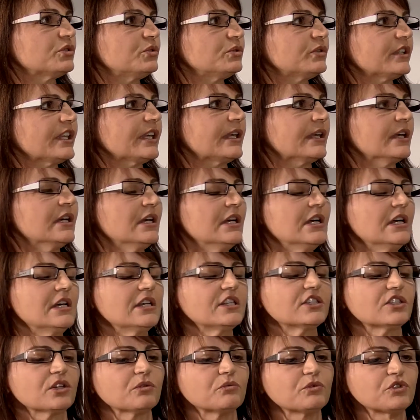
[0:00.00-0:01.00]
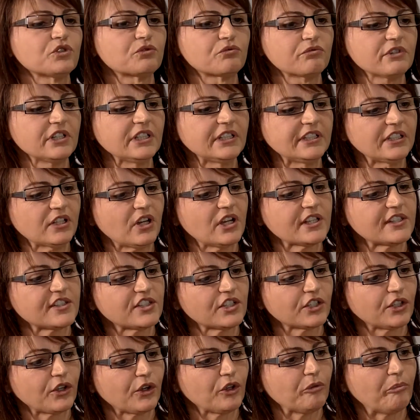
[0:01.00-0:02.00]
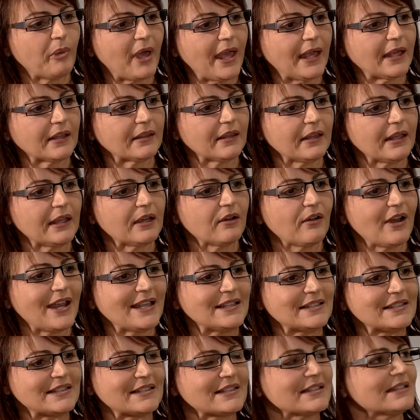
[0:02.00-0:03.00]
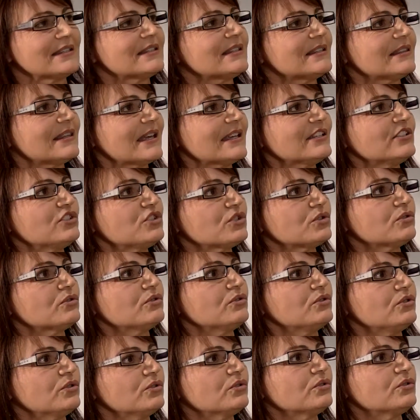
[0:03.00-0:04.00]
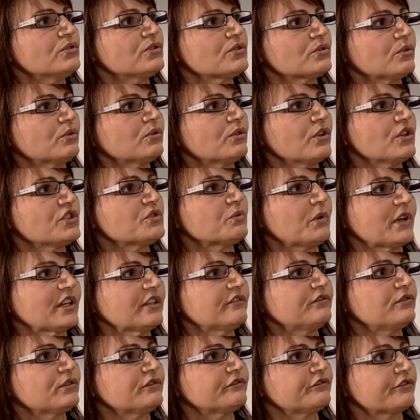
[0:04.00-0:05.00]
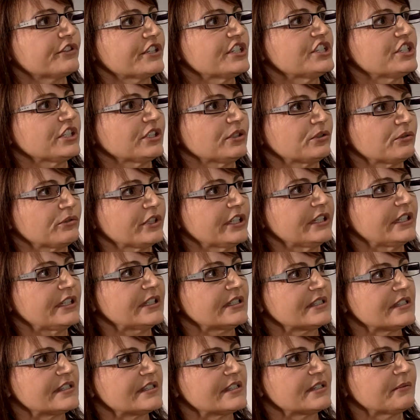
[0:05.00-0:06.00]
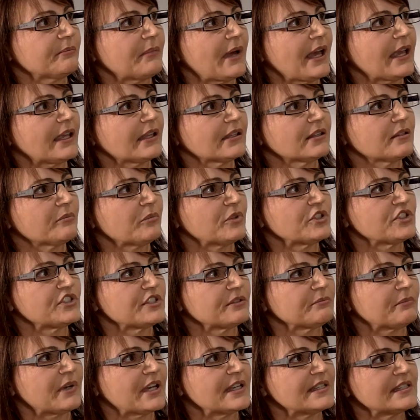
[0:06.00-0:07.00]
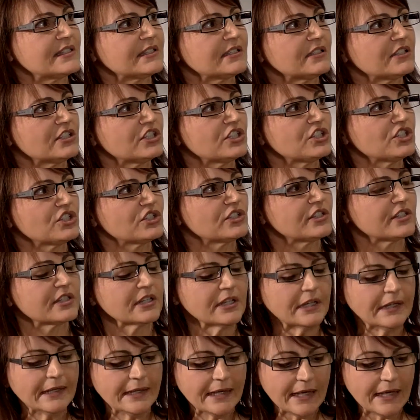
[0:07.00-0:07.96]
cooking. So it was really nice to go back there and see that they do use all those wonderful fresh ingredients to make the most amazing dishes.